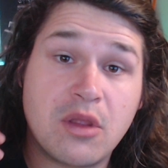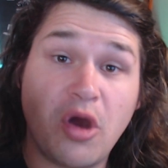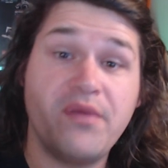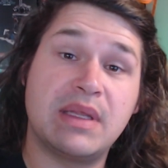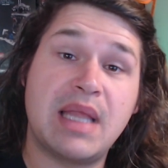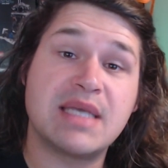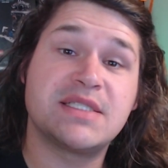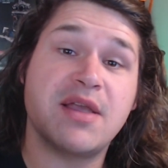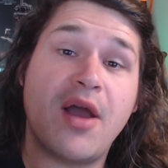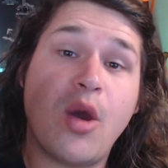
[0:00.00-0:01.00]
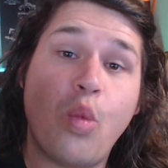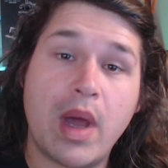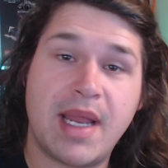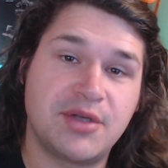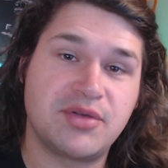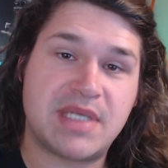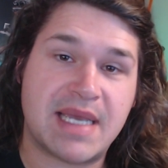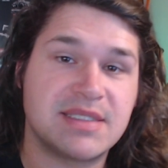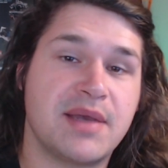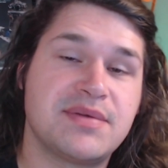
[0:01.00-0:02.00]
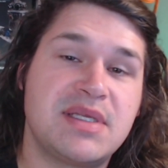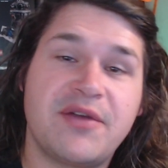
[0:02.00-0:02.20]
Over the last 100 days, I've seen a